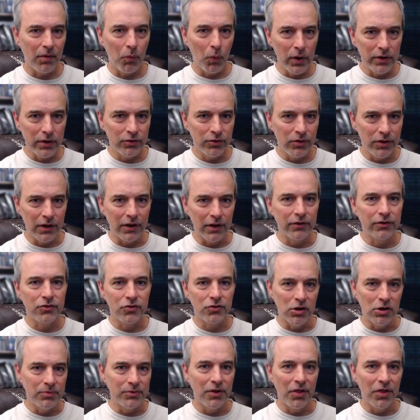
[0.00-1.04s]
went to the
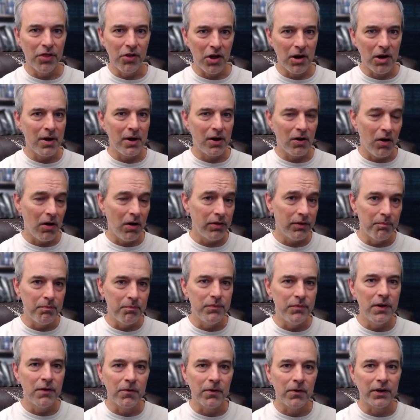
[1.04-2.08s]
extremes and thought about all the
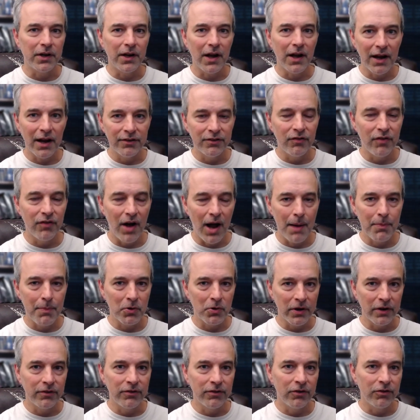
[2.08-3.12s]
different kinds of
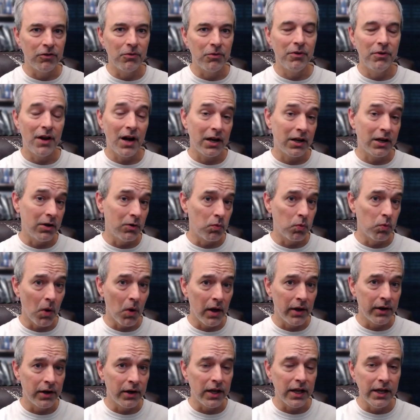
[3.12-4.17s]
operating systems that I could
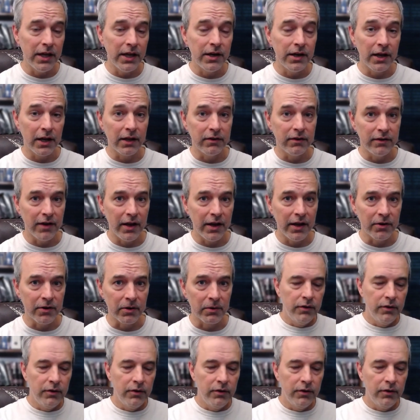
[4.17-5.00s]
run in a container.